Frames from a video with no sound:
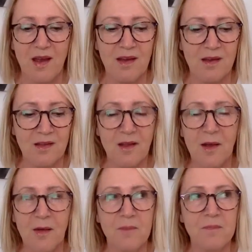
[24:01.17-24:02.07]
And,
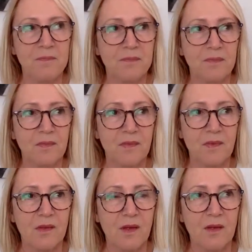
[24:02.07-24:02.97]
um,
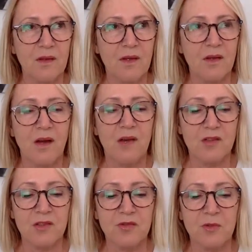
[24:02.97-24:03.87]
you know, I
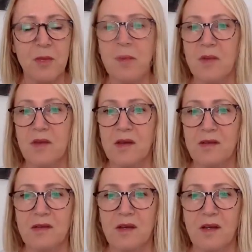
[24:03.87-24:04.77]
just remember
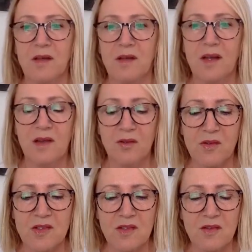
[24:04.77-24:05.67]
that. And, and
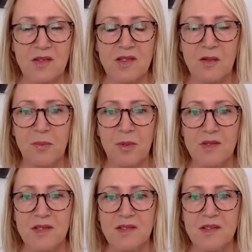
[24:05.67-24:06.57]
also the
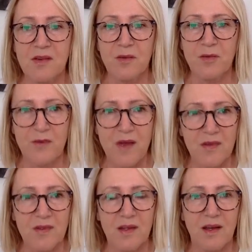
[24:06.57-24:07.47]
simplicity of
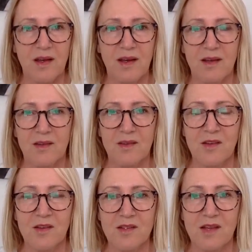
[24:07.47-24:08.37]
faith that I had in
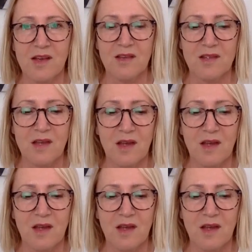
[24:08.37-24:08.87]
those days.